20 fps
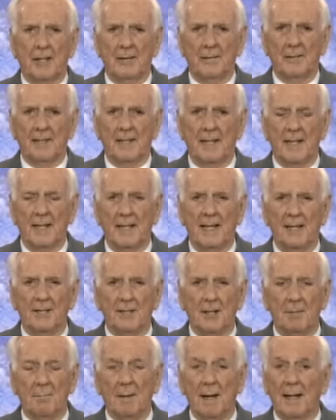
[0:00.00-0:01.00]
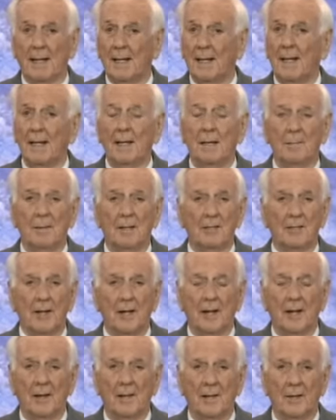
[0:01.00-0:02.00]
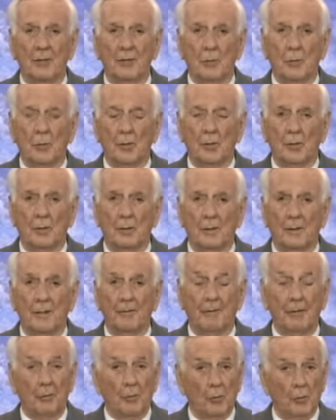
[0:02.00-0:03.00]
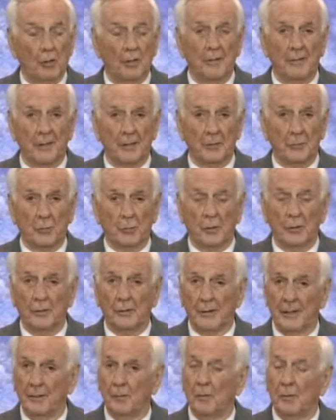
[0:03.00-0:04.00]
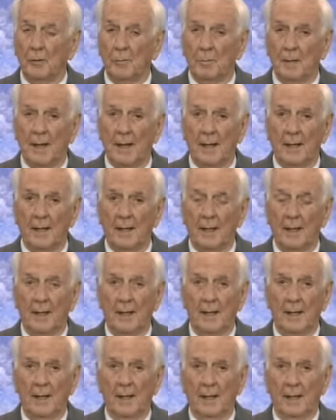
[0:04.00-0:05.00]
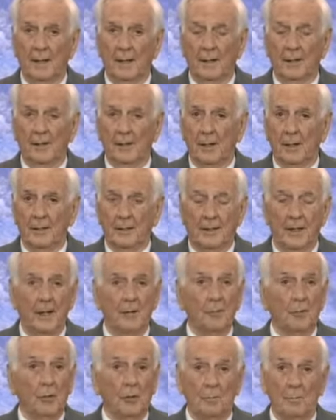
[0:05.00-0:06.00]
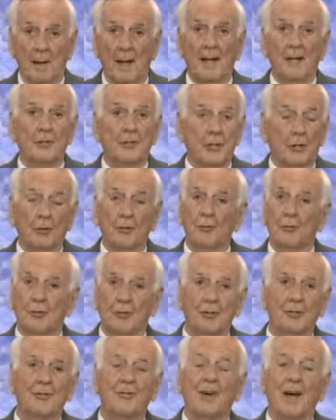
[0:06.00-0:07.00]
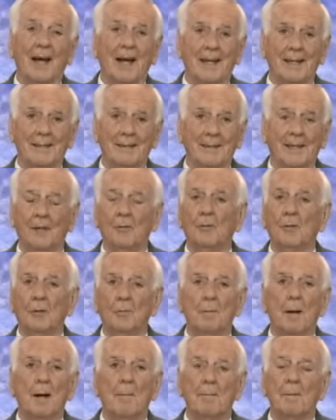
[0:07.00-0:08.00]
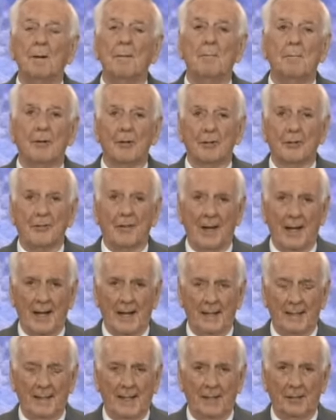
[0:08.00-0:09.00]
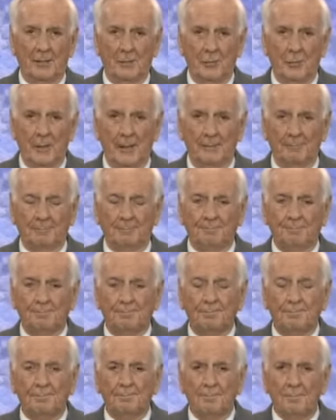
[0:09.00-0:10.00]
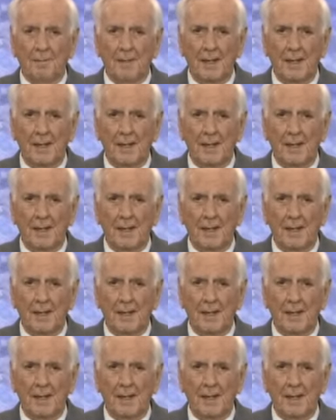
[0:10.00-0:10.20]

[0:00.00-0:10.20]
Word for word: John 17, he said, My kingdom is not of this world. If it were of this world, then would my then would my soldiers fight. Then would my members fight. That's when